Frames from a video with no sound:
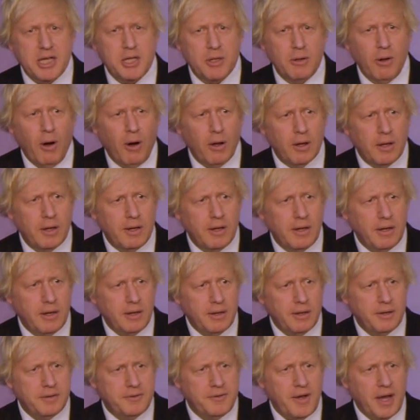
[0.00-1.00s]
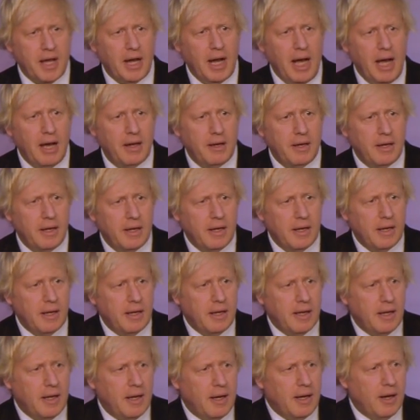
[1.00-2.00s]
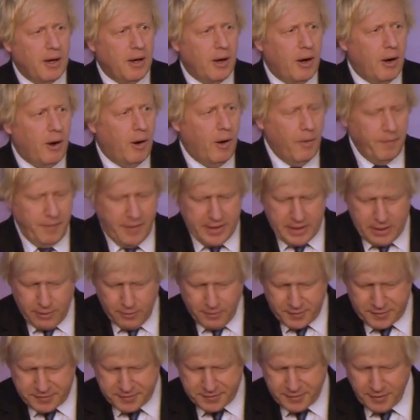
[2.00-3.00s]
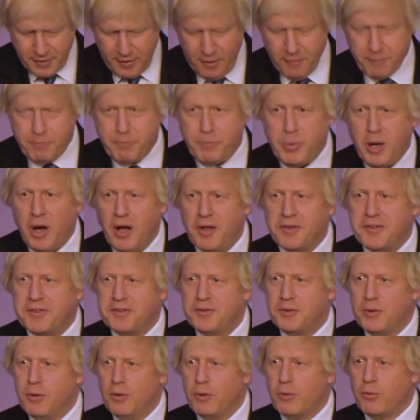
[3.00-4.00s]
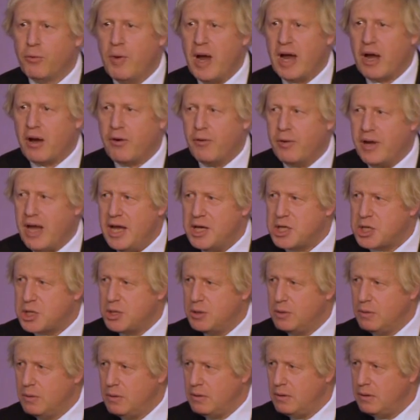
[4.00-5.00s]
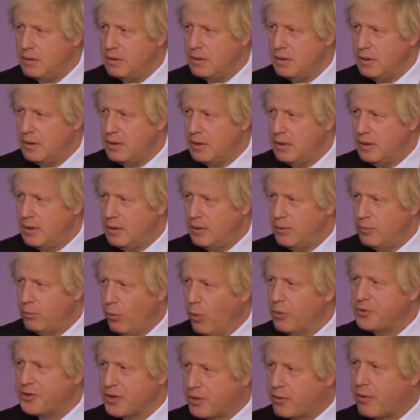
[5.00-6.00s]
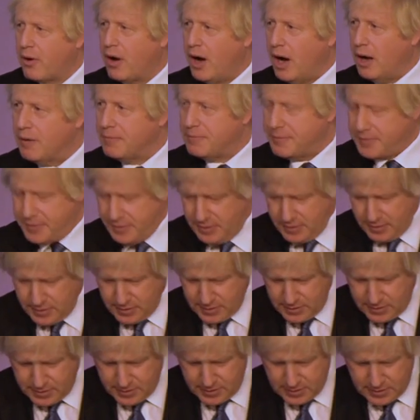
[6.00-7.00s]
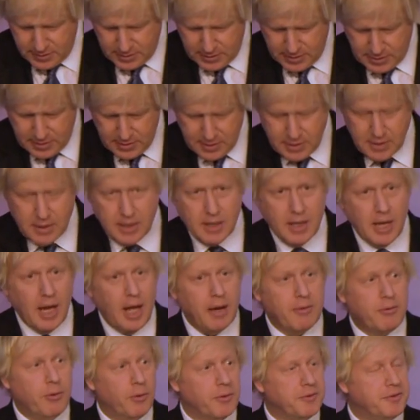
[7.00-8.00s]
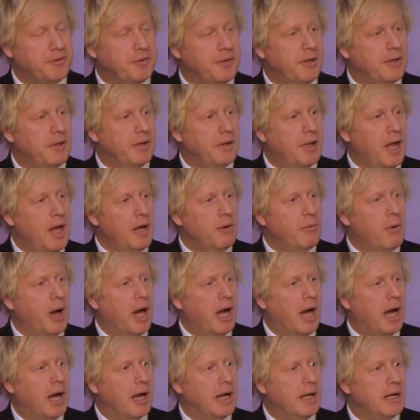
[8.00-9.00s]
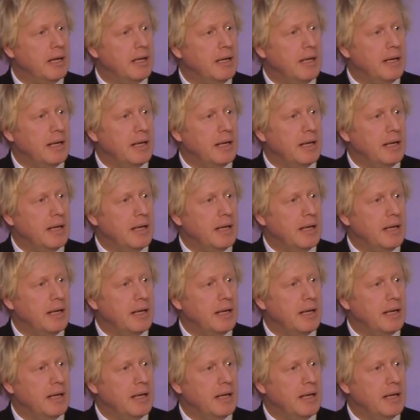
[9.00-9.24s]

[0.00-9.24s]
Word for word: kid you not, check it out, on the use of personal recreational watercraft. Now, of course, nowhere